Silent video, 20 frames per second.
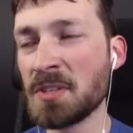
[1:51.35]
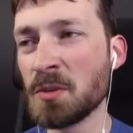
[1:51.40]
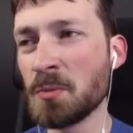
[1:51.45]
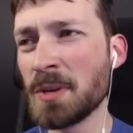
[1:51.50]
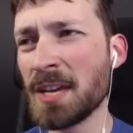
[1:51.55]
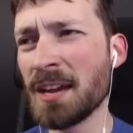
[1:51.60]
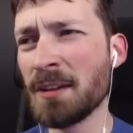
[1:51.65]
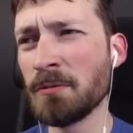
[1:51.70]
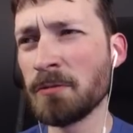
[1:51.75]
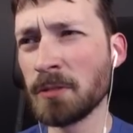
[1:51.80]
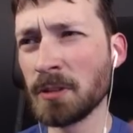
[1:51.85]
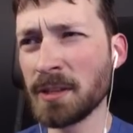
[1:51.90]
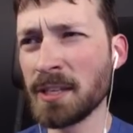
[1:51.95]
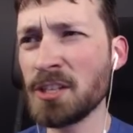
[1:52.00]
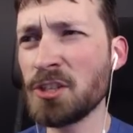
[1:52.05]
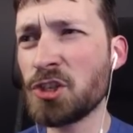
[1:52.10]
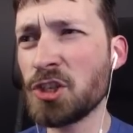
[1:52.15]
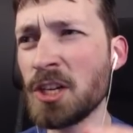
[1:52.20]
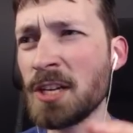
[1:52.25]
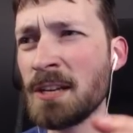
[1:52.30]
So we have
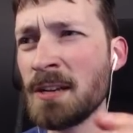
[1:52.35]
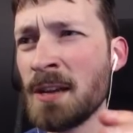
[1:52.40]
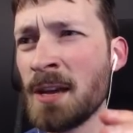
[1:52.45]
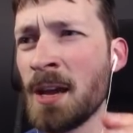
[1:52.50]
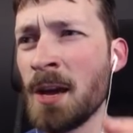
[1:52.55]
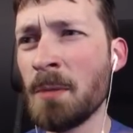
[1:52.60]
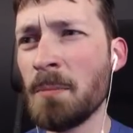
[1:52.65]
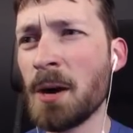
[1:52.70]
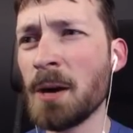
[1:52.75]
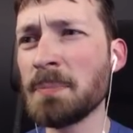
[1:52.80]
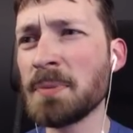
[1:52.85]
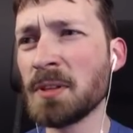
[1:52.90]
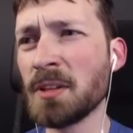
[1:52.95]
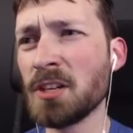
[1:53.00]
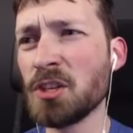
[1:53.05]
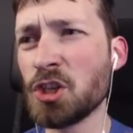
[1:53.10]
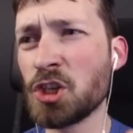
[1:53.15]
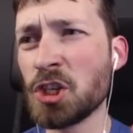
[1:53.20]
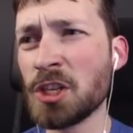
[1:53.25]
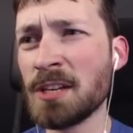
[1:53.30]
religion,
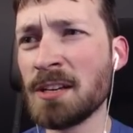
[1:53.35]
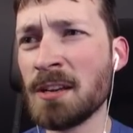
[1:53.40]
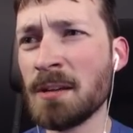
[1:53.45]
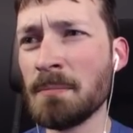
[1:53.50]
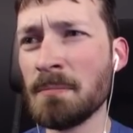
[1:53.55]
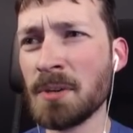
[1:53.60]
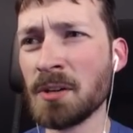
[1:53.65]
population,